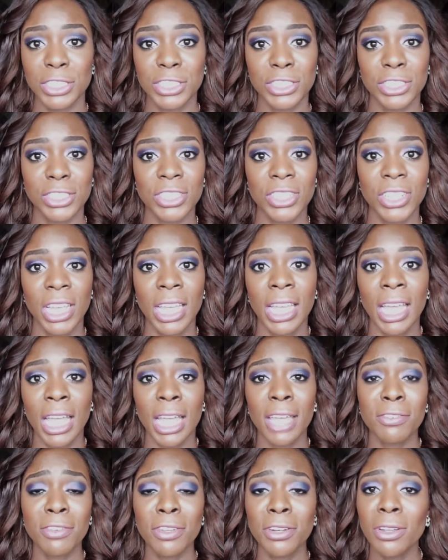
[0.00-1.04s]
to do.
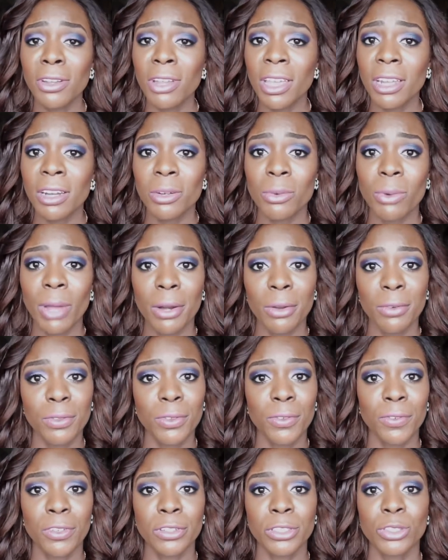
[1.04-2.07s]
If you don't get it right off
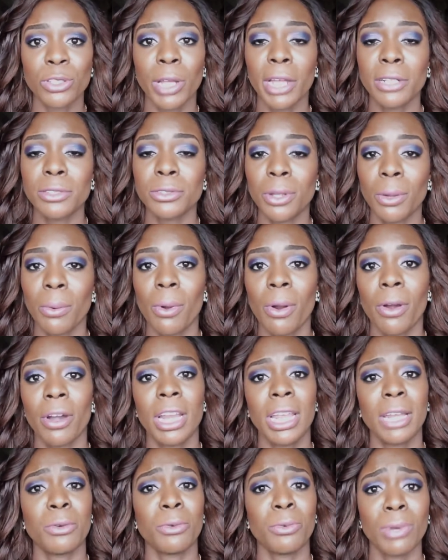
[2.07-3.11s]
the first try, don't
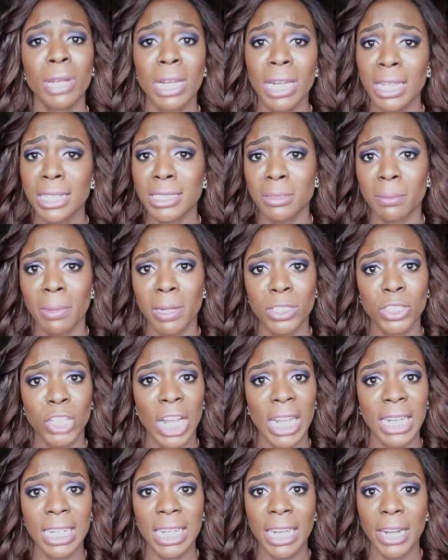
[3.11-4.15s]
worry, it really is about
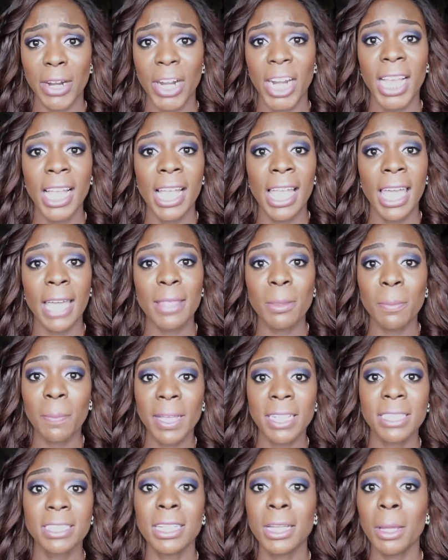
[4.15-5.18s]
trial and error. And the
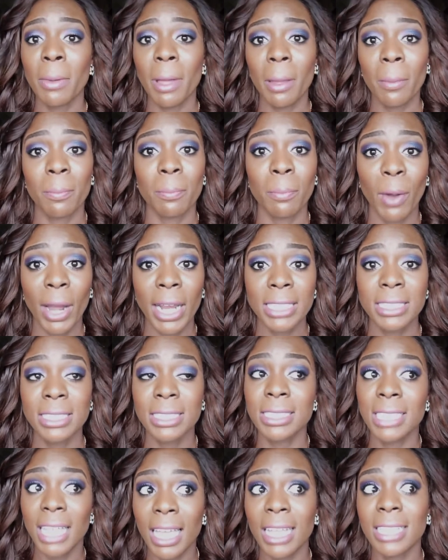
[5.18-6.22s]
best thing about
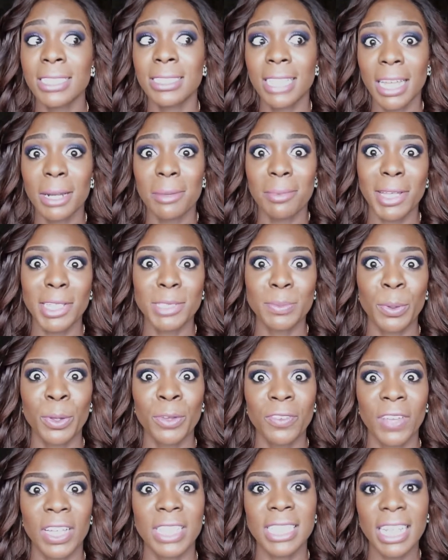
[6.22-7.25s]
practice is that it makes
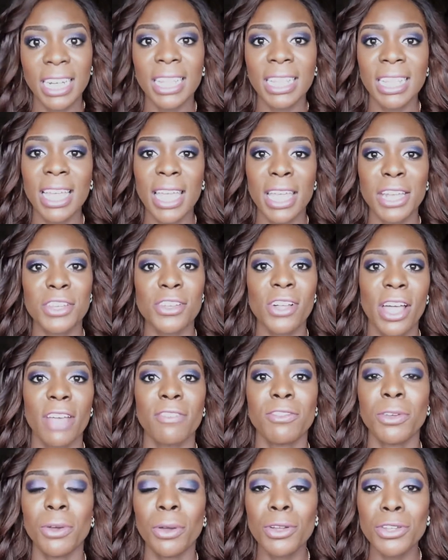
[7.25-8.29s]
perfect. And in the end, you'll
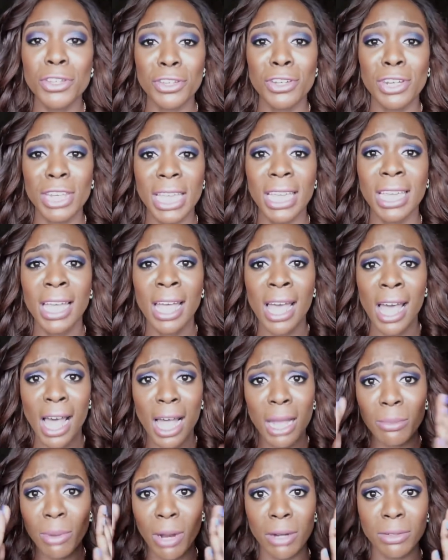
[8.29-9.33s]
have your own unique
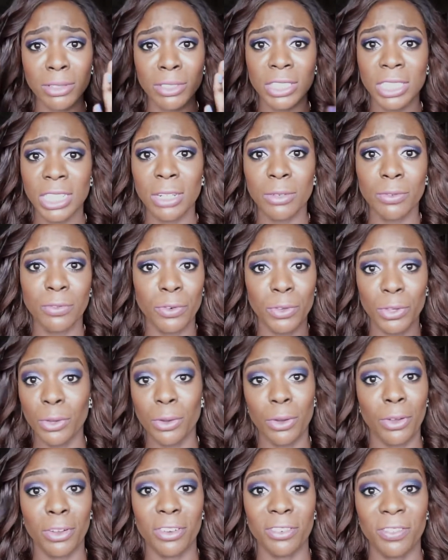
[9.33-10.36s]
eyebrow routine for
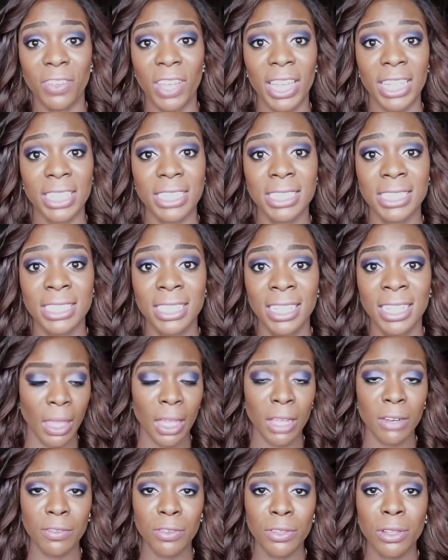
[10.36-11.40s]
your own face.
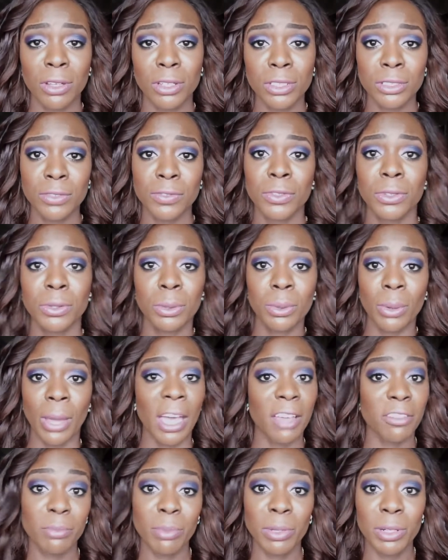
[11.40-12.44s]
And for those of you who
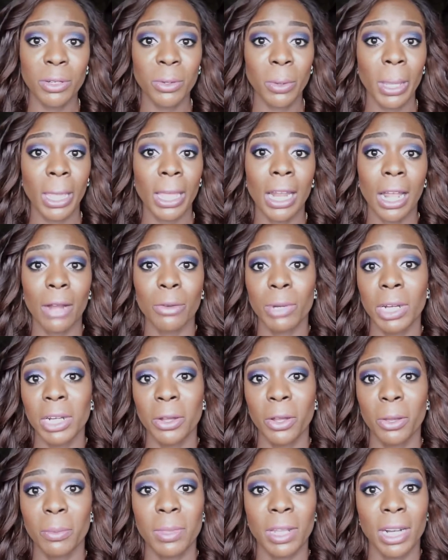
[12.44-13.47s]
have been doing it, I
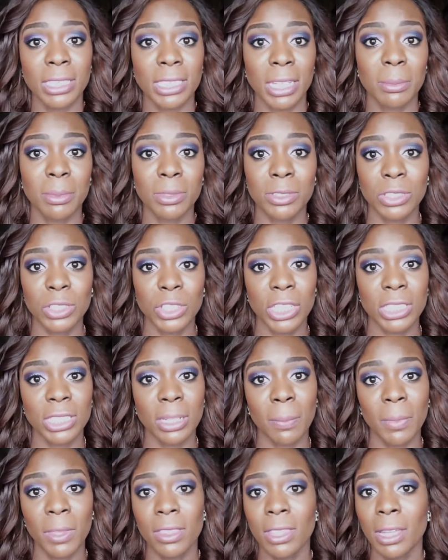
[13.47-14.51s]
really hope that I was able to share
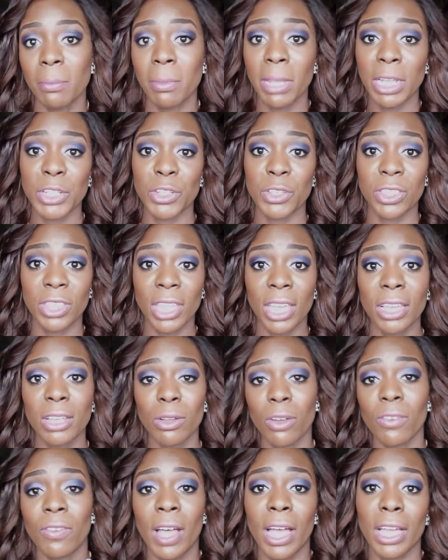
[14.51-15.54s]
something that made you think
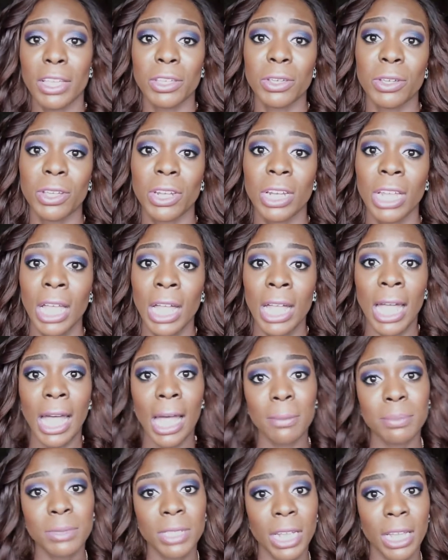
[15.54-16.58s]
of how you could
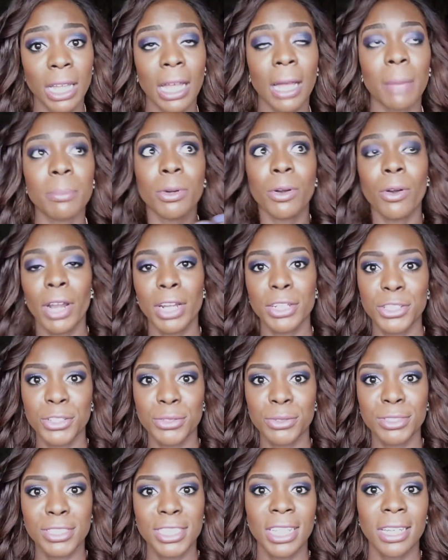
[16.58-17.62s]
upgrade
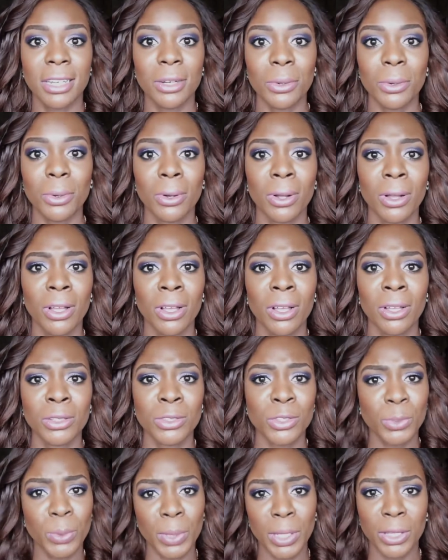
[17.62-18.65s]
your routine or
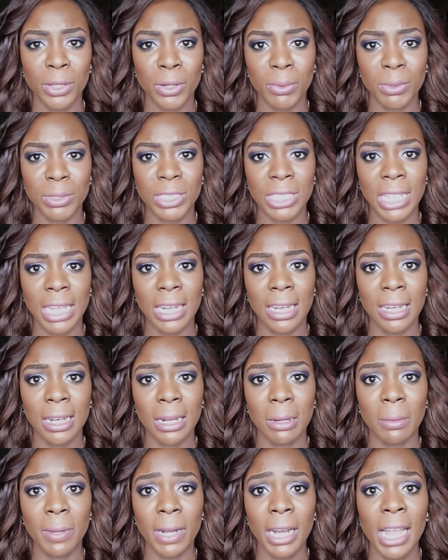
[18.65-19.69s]
tweak your routine a
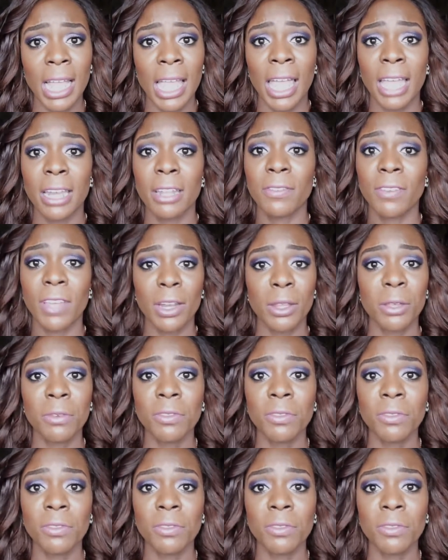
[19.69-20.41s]
little bit. And if any